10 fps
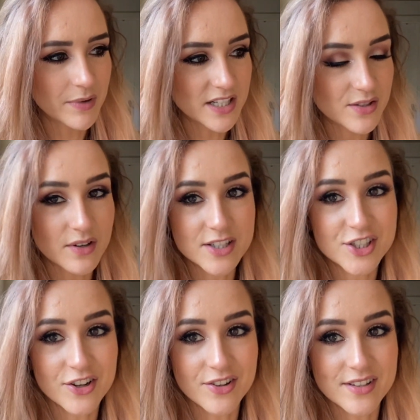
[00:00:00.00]
but I just thought I'd
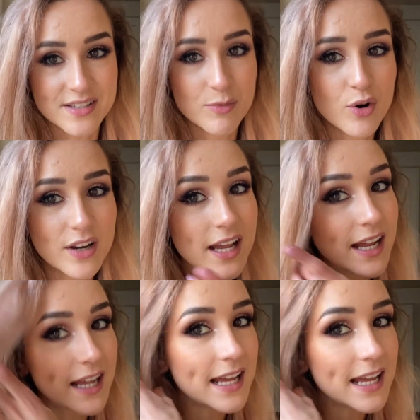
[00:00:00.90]
show you this morning.